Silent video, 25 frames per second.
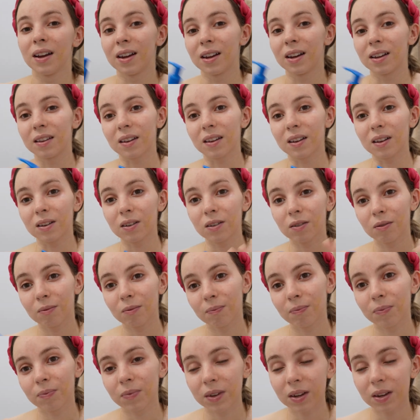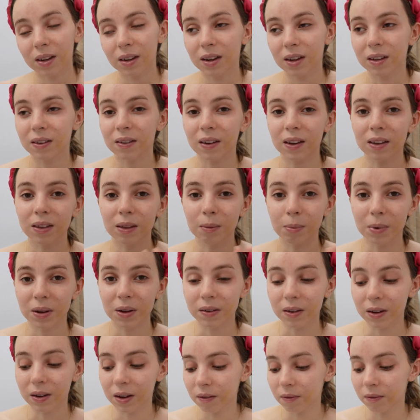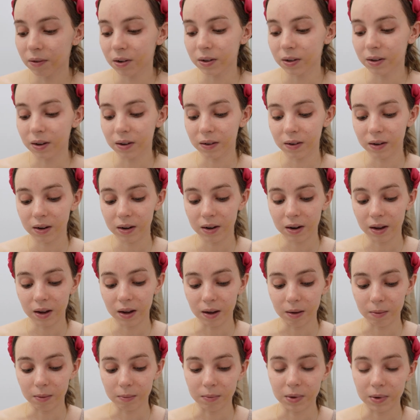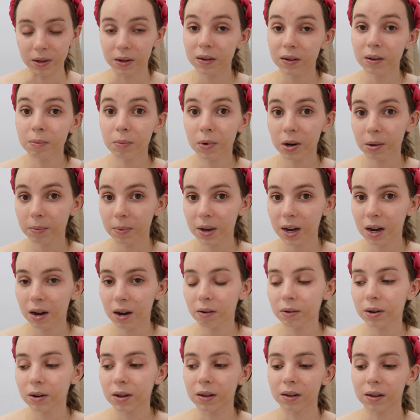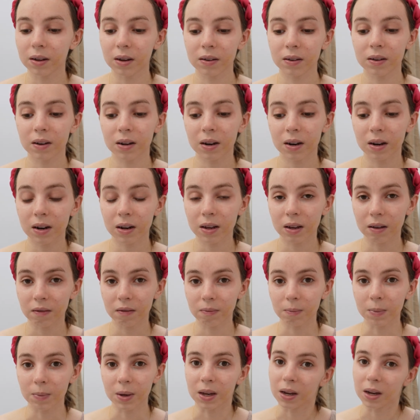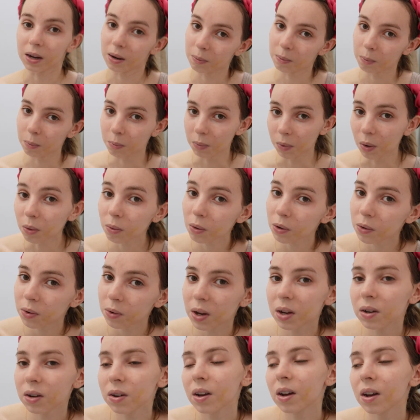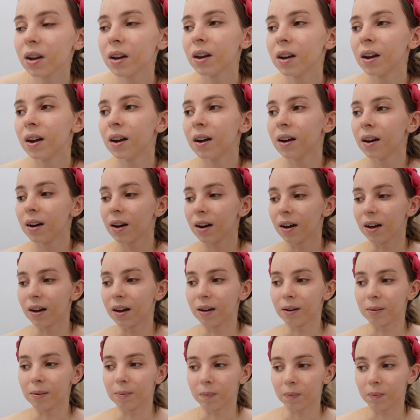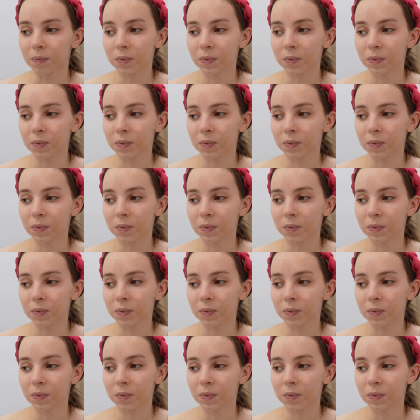it's like it's like the best thing ever. It doesn't um, it doesn't break me out. It doesn't give me more rosacea. Um,